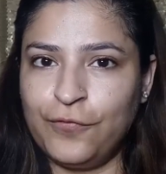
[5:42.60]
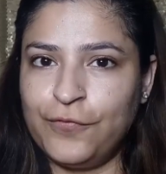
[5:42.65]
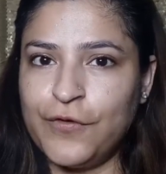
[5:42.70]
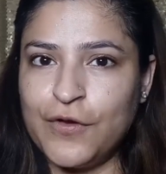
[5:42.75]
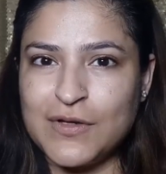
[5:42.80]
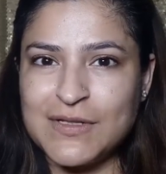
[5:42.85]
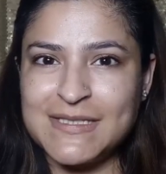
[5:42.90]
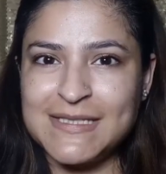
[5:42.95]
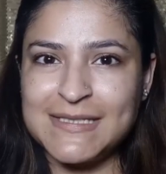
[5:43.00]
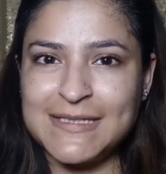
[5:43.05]
of
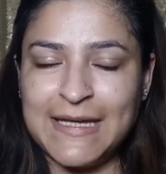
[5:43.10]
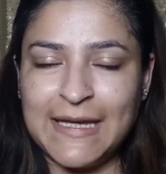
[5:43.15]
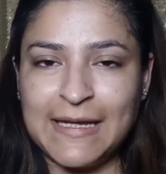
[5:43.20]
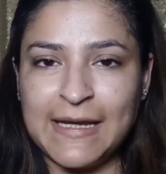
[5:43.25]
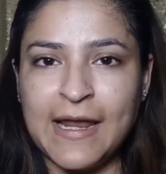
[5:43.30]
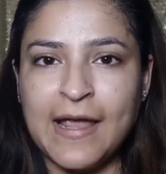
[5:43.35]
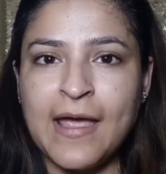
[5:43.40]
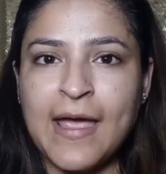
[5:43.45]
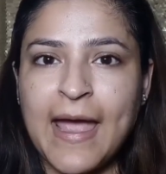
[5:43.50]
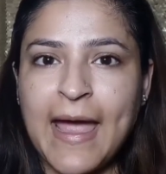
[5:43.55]
your
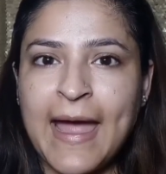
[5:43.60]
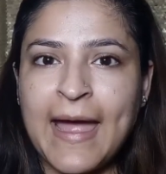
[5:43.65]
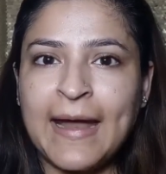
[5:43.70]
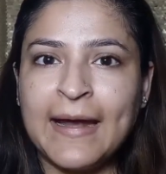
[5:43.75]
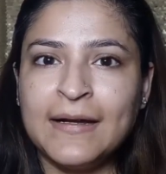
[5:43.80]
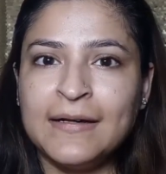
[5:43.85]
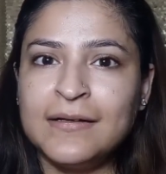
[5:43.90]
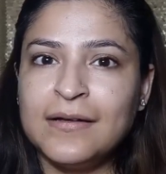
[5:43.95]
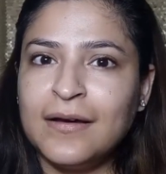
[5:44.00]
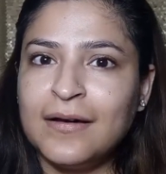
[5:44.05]
skin.
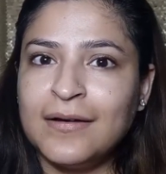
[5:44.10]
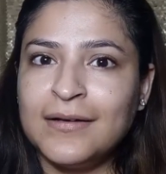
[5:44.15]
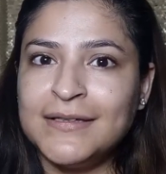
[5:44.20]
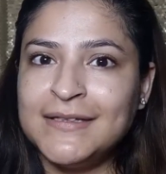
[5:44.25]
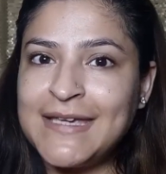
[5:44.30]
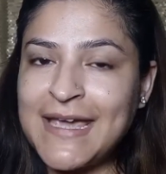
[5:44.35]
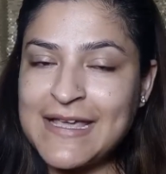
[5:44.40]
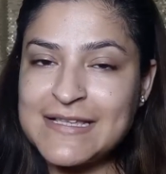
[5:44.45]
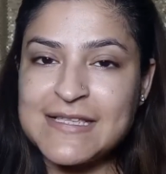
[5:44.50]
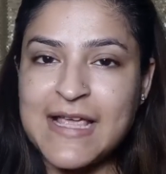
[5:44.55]
And
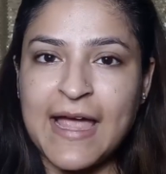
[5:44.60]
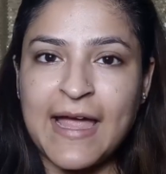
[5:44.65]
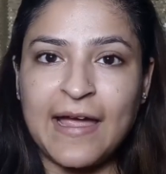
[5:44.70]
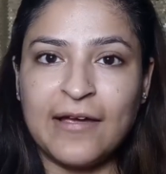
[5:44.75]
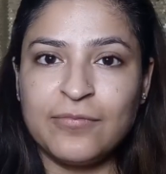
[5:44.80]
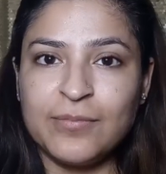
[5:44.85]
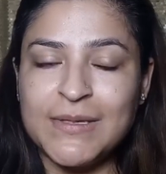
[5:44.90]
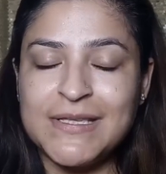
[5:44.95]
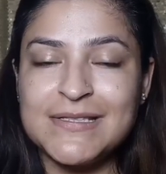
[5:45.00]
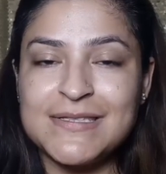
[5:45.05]
yes, I
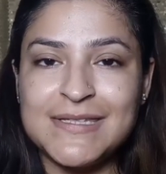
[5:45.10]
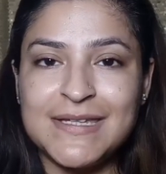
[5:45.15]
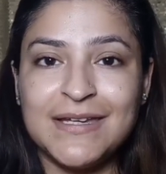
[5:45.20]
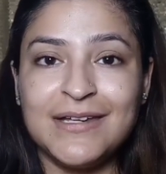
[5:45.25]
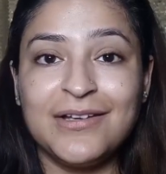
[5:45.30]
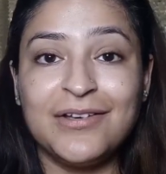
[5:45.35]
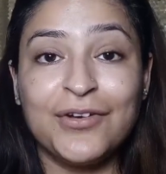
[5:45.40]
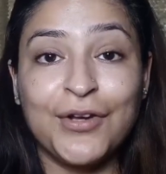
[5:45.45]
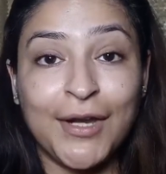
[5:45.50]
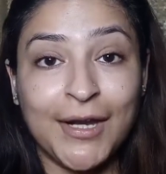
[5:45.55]
have been
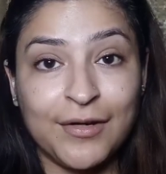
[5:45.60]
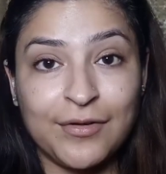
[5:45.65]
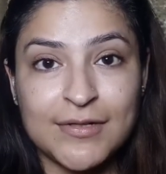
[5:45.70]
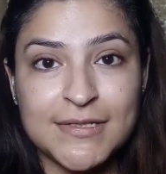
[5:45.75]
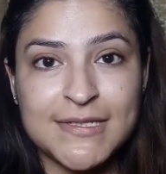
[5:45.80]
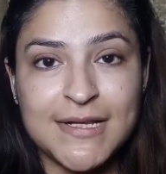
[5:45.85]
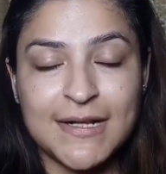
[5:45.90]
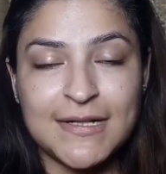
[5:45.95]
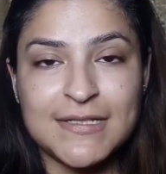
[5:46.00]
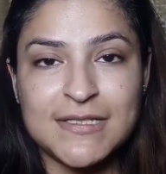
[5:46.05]
seeing great
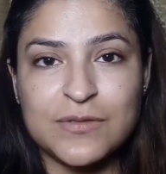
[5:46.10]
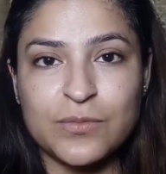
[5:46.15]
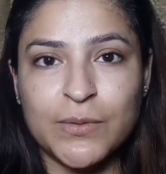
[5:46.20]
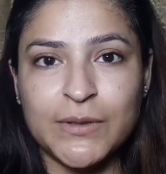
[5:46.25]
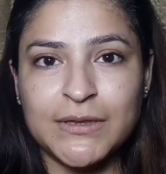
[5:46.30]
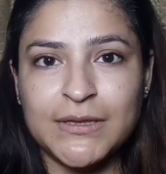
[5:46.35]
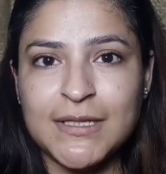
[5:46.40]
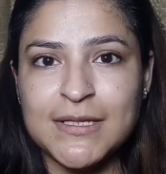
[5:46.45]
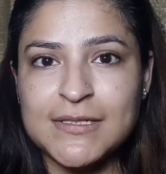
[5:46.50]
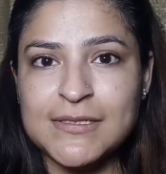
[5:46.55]
results
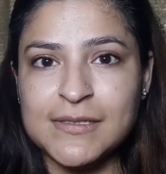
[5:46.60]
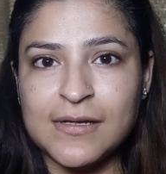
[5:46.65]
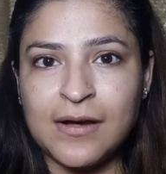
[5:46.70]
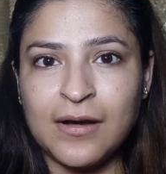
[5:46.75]
with this.